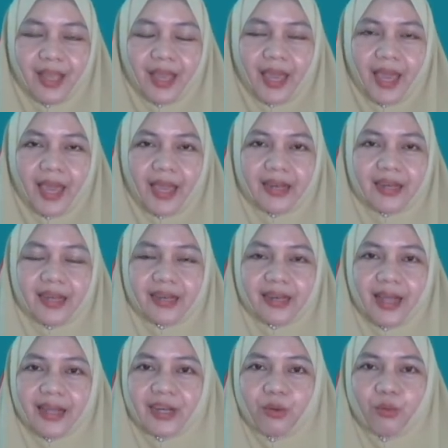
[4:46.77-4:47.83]
and
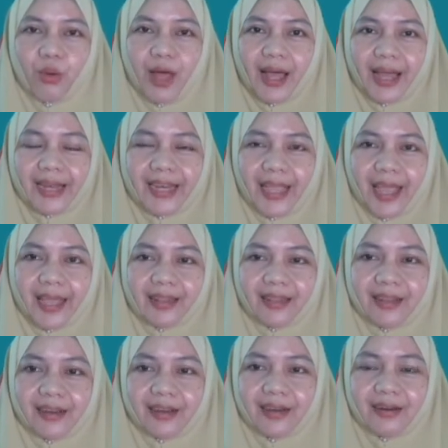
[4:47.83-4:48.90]
another one at
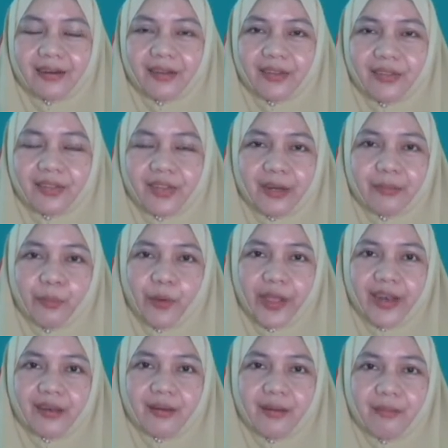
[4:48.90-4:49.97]
the third
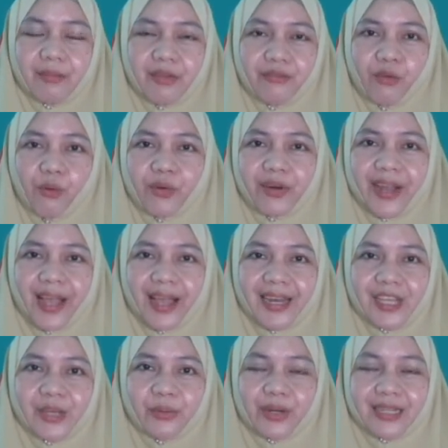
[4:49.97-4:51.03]
point. Before that,
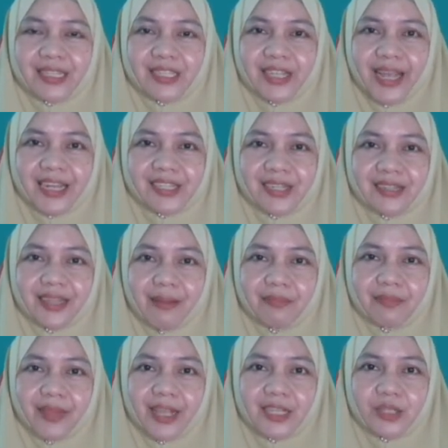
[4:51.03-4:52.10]
you attach the
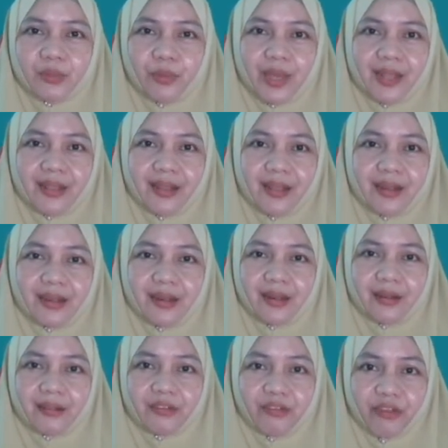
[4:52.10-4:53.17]
thumbtacks with a
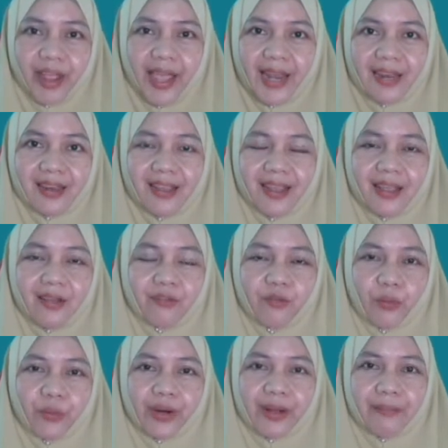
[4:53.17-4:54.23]
thread
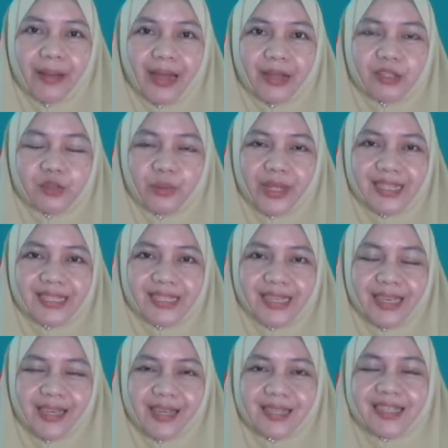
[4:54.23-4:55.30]
for about
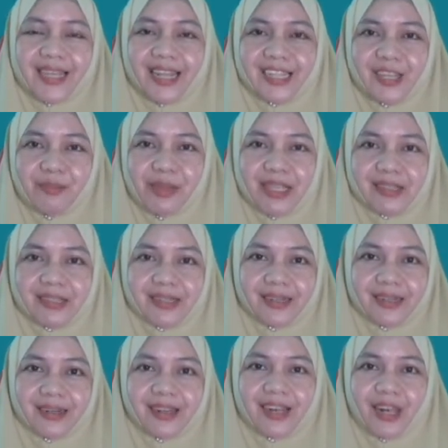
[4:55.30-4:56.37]
20
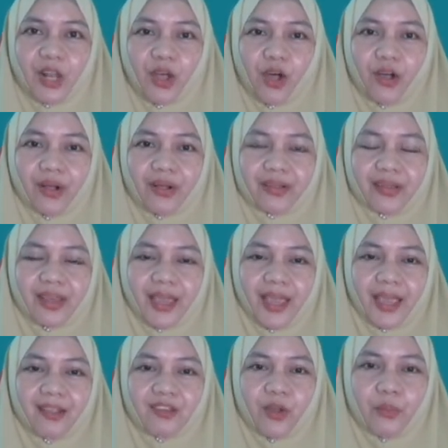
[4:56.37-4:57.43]
centimeter long. Okay,
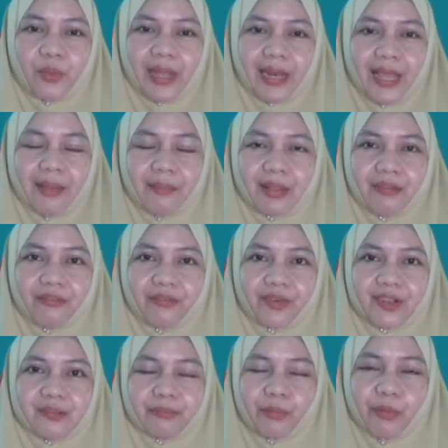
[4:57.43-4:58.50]
so we label the
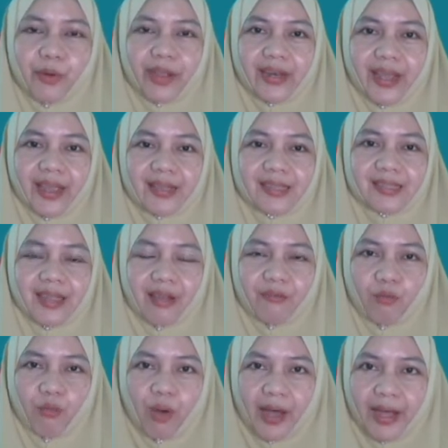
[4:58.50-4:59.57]
first point as
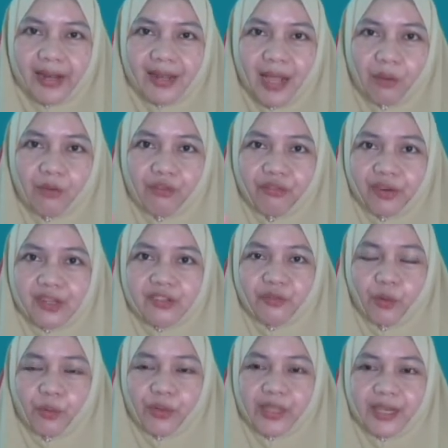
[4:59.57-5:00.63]
F1, our first
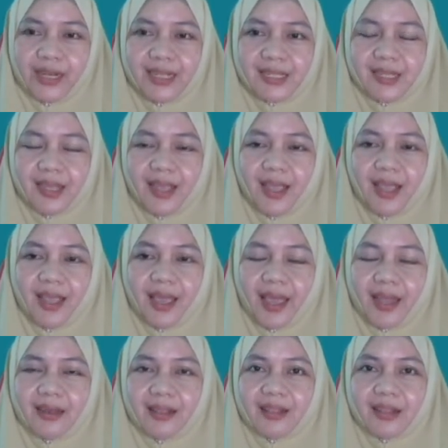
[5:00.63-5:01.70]
focus, and
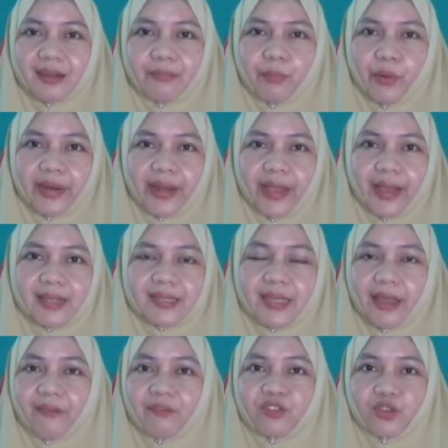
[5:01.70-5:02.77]
the third point as
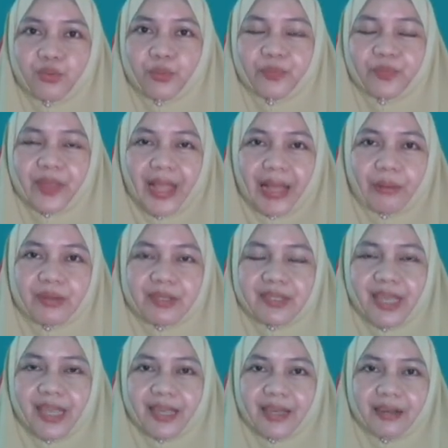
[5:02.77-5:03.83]
F2, our
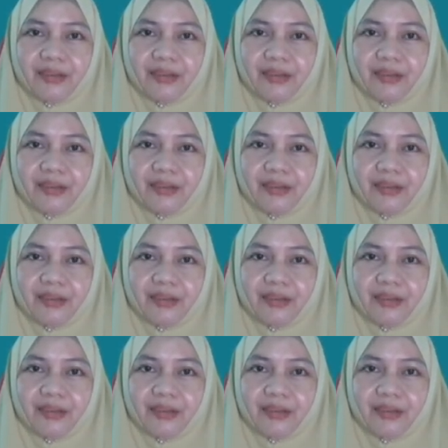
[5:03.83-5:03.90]
second